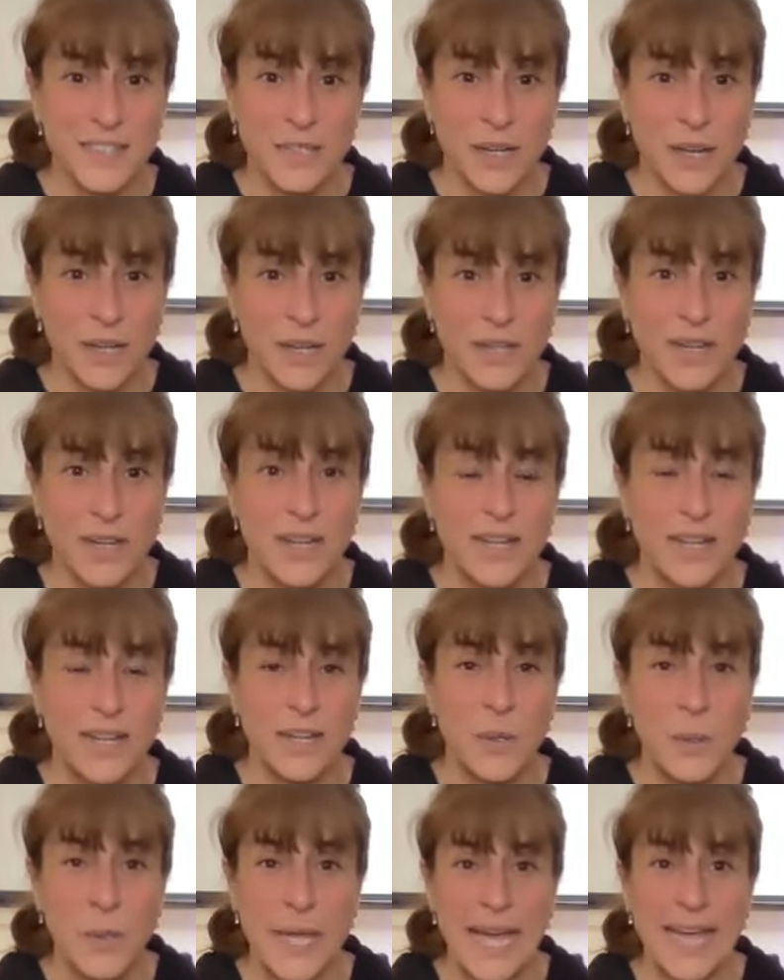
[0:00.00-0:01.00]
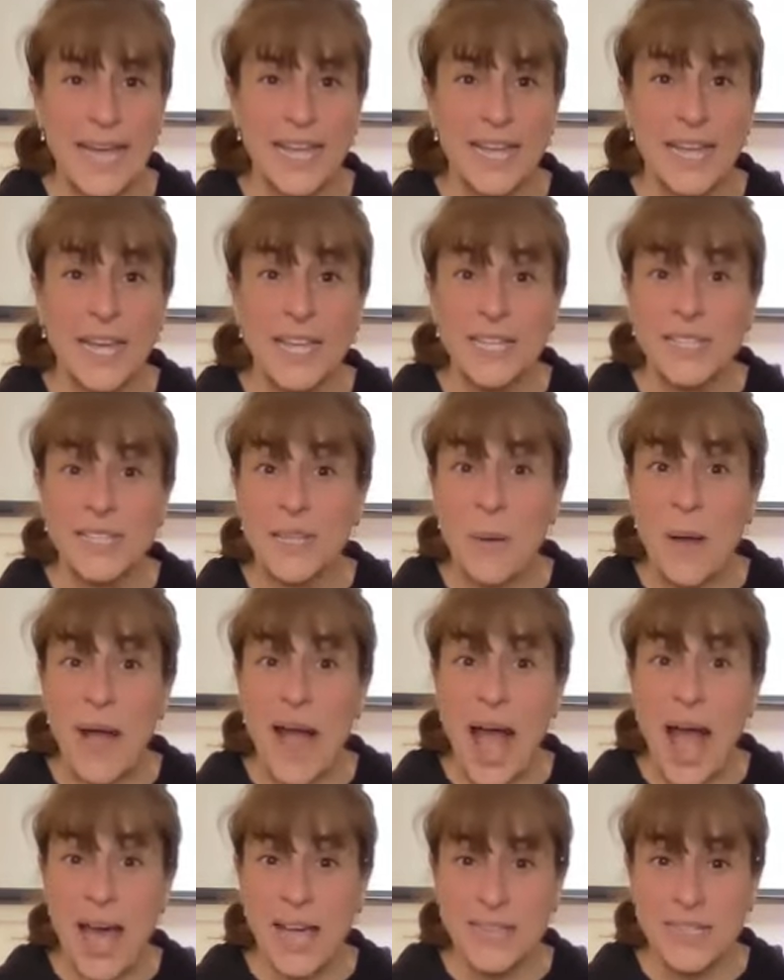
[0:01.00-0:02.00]
No. Okay. So
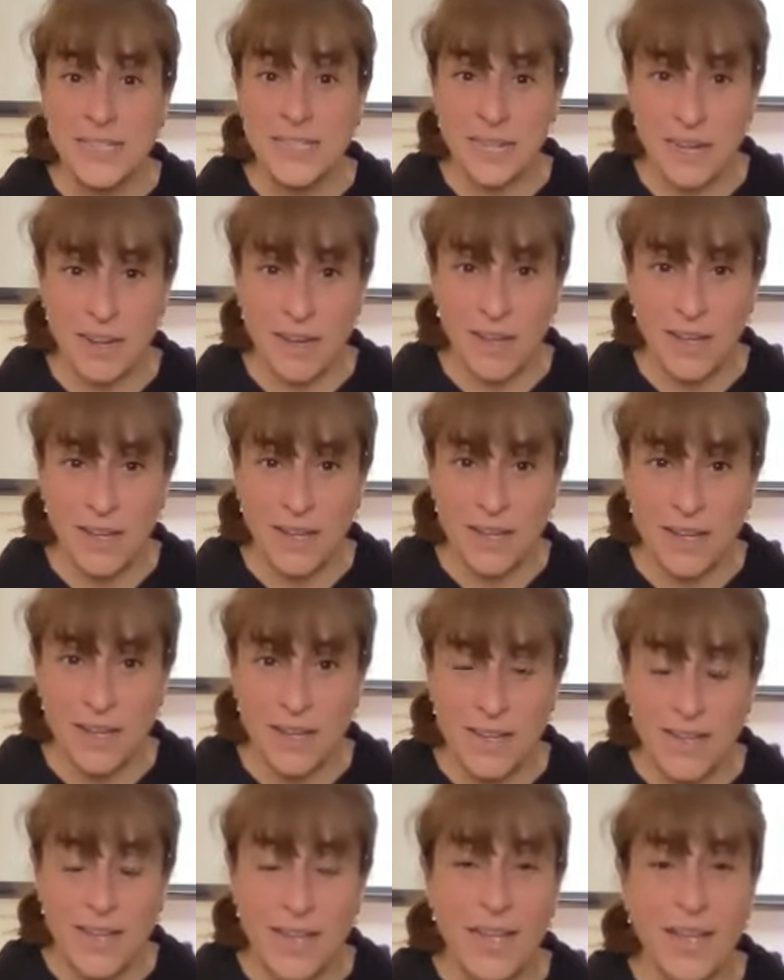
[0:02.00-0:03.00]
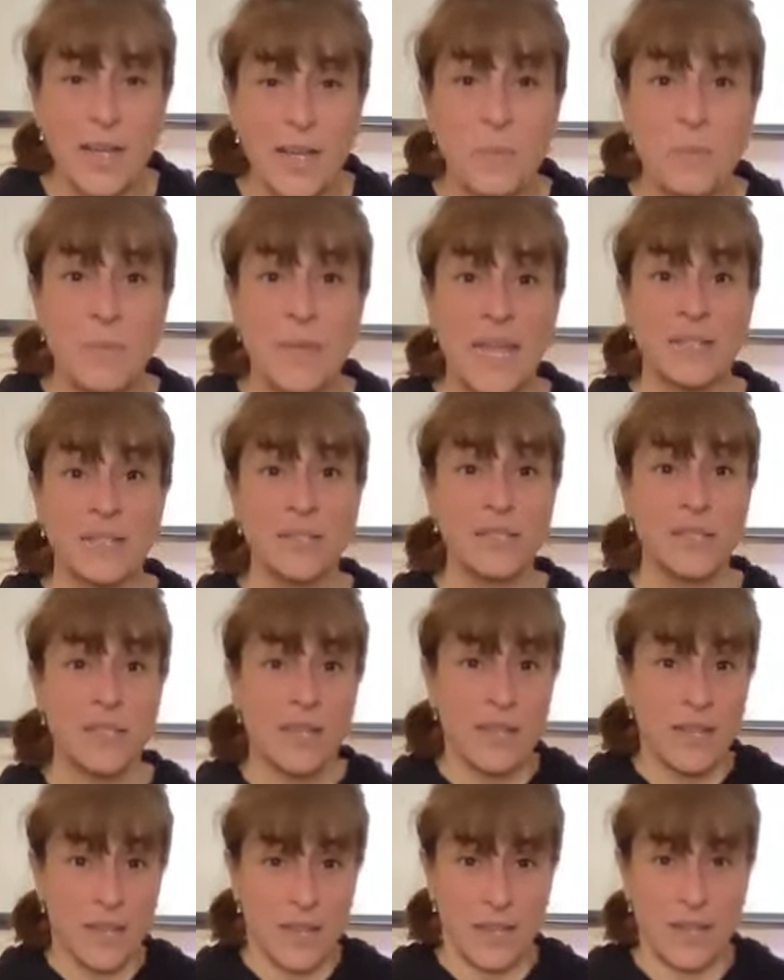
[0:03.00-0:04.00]
asana means
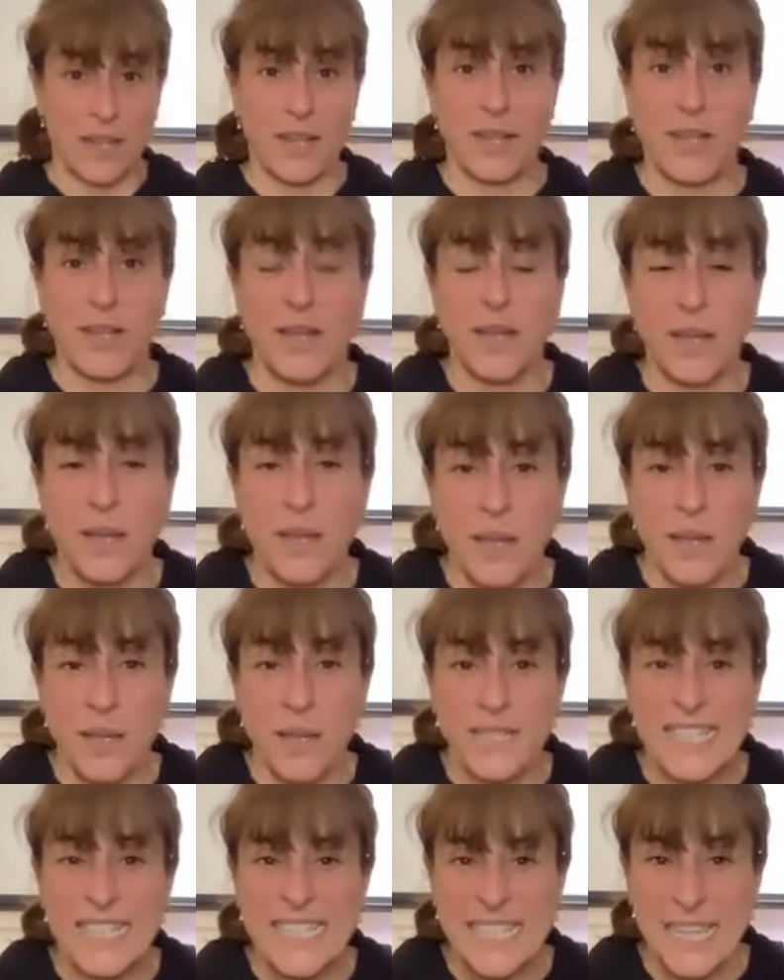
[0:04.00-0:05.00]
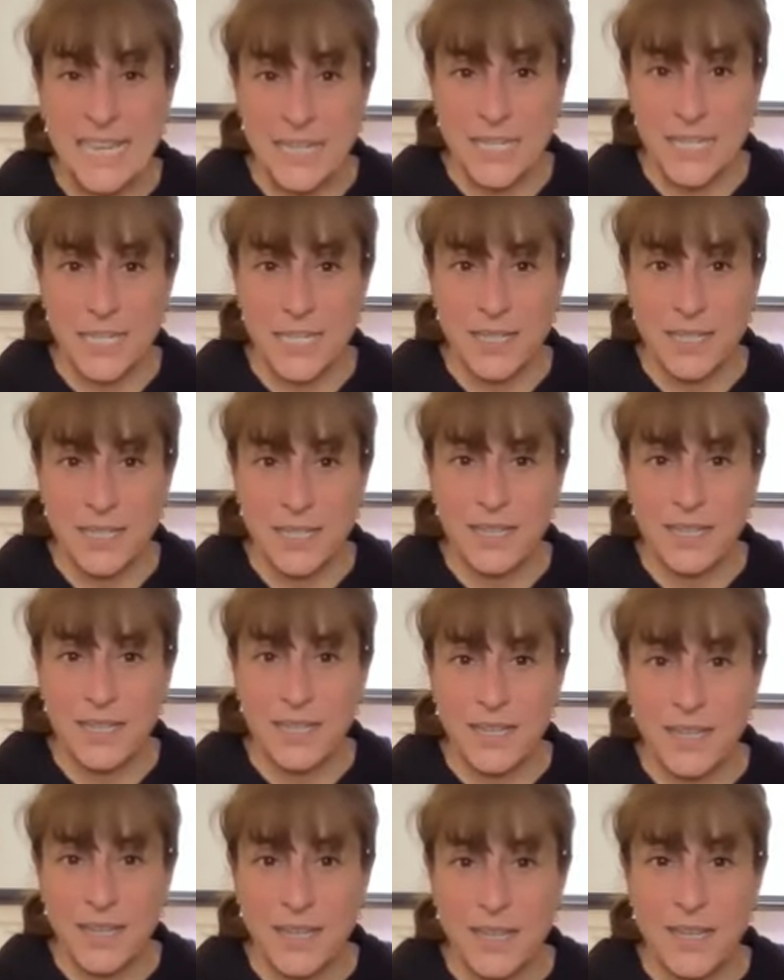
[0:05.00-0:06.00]
sit.
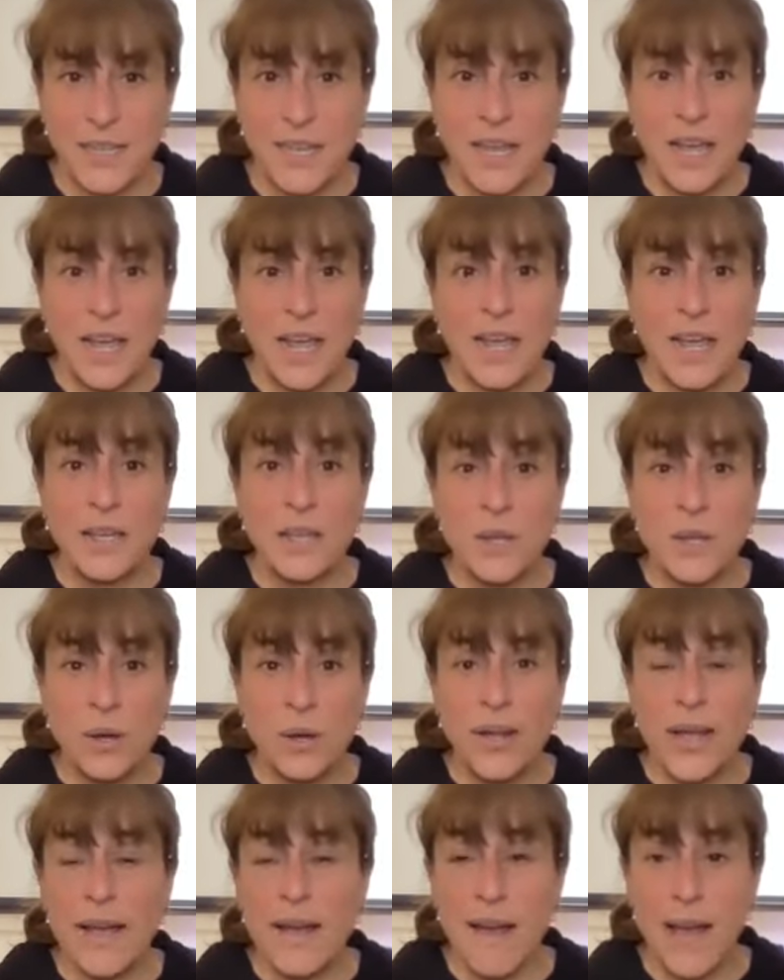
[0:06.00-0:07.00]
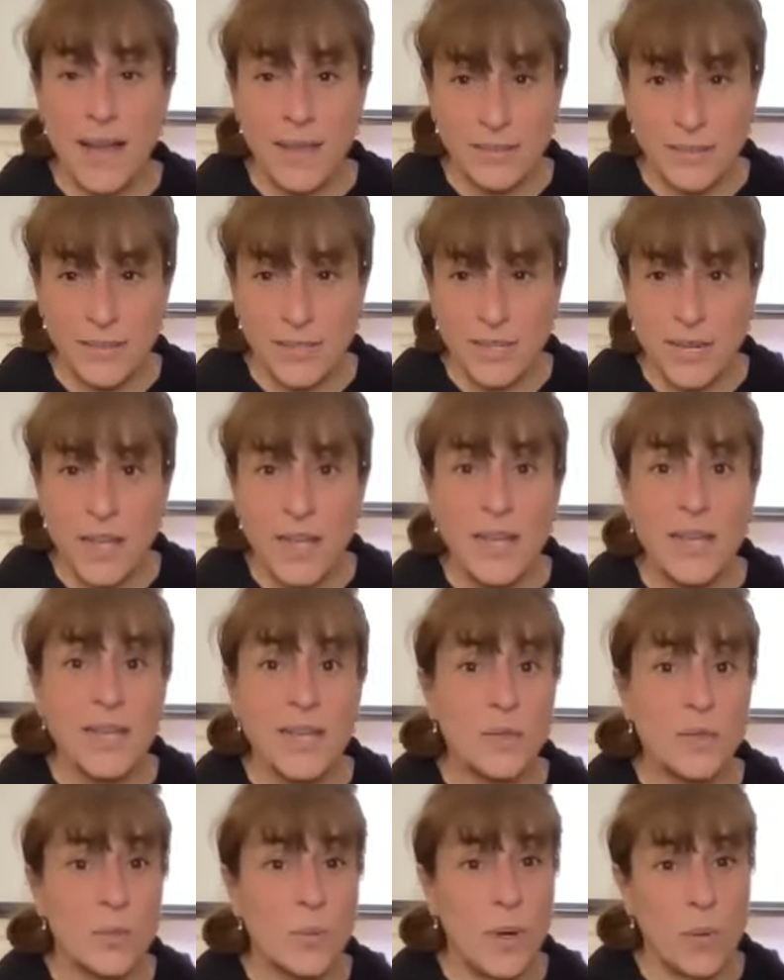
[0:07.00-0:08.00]
A yoga asana
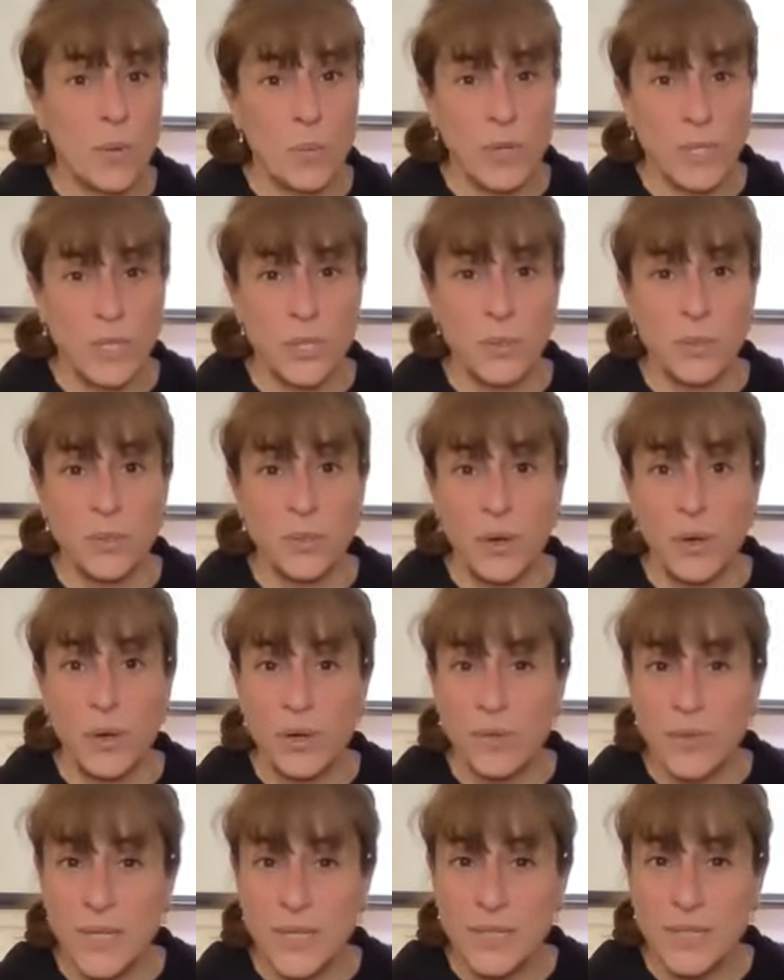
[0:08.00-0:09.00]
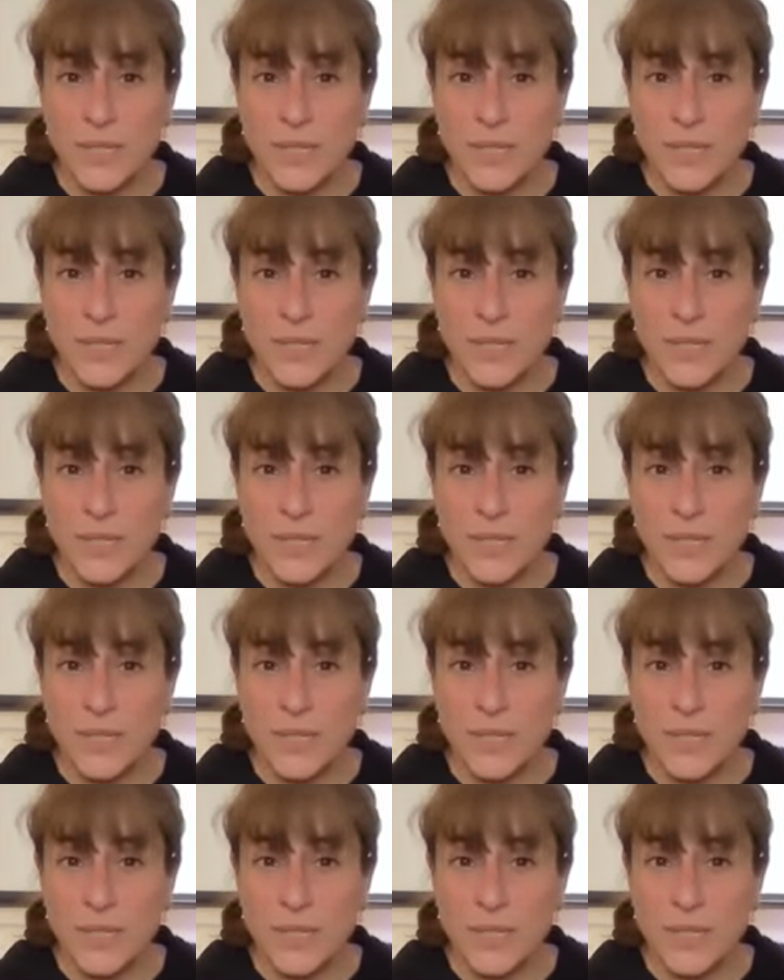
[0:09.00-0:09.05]
is what we do. All of the